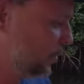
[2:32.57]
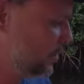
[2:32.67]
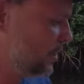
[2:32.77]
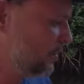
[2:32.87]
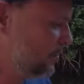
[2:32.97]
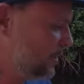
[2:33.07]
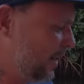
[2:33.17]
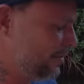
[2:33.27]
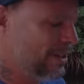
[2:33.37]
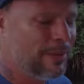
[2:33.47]
he was
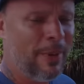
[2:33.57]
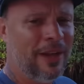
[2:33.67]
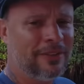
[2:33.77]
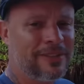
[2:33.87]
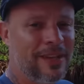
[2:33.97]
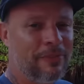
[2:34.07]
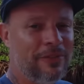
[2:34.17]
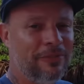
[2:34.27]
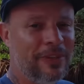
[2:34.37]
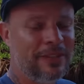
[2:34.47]
diving in about
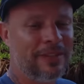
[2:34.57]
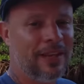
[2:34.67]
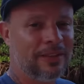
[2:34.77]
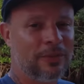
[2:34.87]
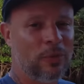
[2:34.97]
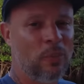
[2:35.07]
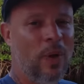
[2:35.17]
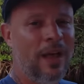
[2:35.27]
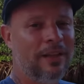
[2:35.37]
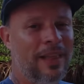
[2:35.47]
70 feet today, so
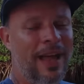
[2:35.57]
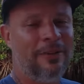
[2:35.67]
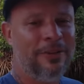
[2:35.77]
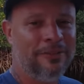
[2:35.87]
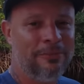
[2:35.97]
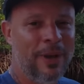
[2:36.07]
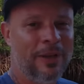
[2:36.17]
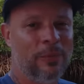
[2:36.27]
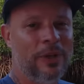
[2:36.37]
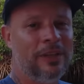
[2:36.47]
well out of
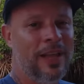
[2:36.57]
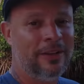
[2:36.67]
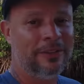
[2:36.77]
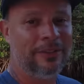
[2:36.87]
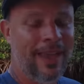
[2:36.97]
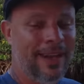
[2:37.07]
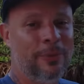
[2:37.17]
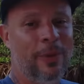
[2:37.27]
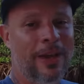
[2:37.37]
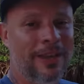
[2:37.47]
my wheelhouse
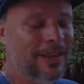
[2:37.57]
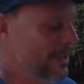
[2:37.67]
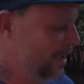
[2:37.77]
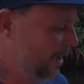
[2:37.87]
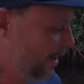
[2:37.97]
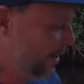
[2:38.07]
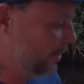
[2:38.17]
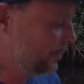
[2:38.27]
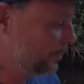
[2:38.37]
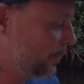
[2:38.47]
anyway.
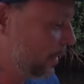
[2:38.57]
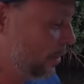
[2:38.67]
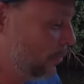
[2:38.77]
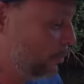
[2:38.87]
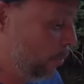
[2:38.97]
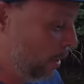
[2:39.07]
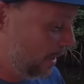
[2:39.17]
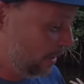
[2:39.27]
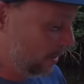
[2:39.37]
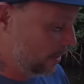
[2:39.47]
Um,
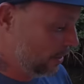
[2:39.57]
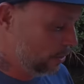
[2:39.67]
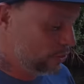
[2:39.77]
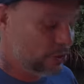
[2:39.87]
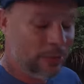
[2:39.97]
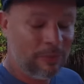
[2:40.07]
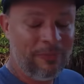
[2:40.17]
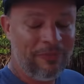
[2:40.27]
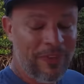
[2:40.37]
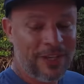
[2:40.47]
but, so
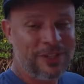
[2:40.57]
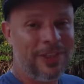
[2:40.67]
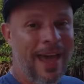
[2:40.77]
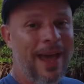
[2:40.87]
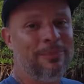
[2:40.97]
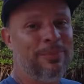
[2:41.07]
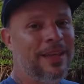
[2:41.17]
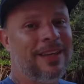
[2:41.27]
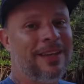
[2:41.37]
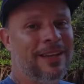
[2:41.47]
a fish that
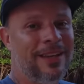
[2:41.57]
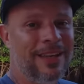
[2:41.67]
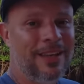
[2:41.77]
big